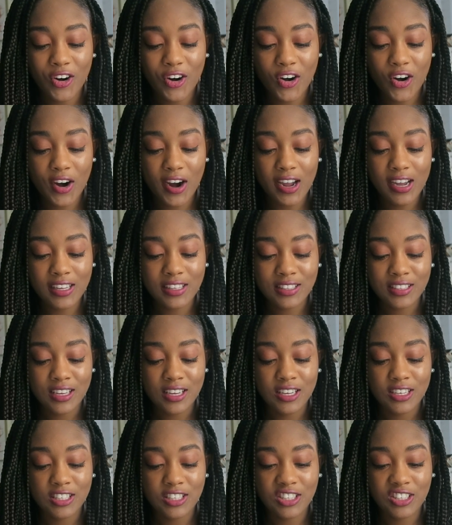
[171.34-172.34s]
Alright,
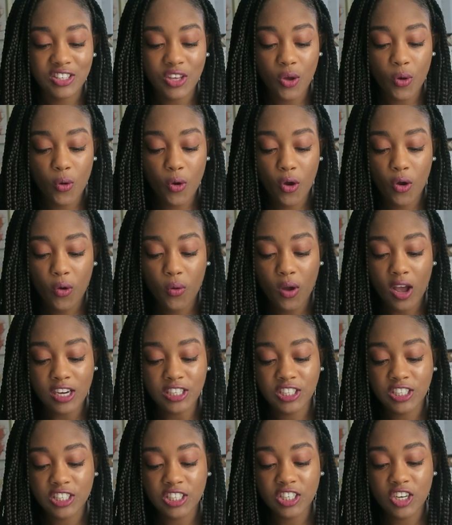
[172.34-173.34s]
so
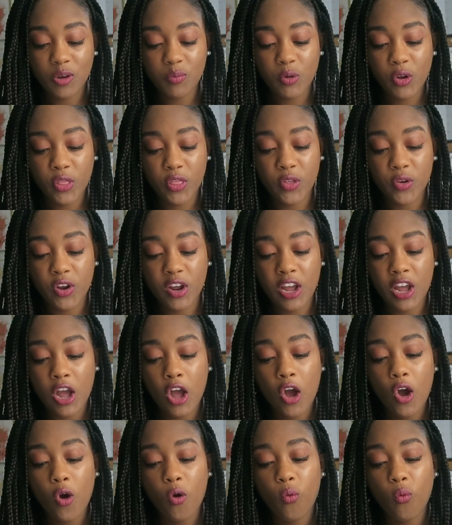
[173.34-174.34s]
question number 3,
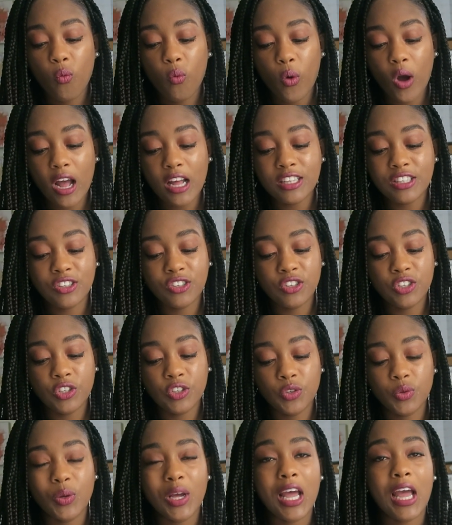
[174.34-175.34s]
what do
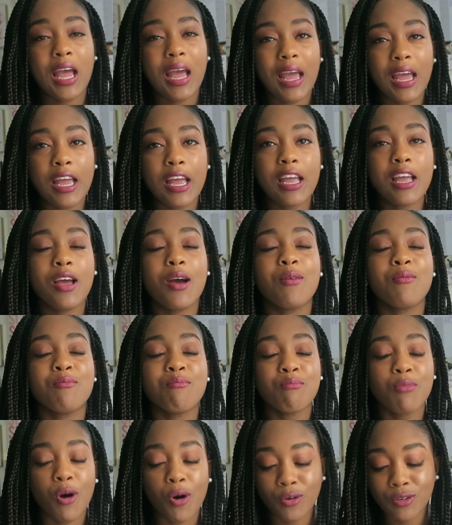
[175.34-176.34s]
you hate
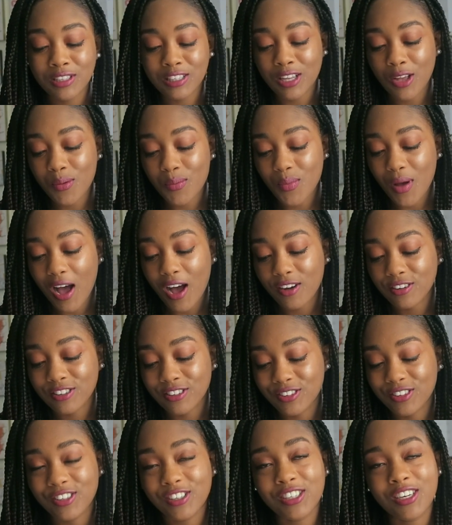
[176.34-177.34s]
most
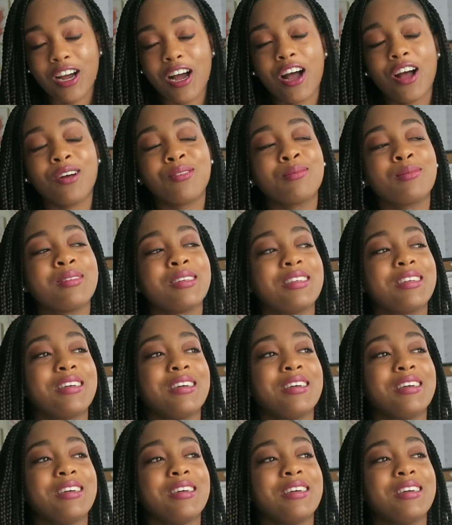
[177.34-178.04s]
about your job?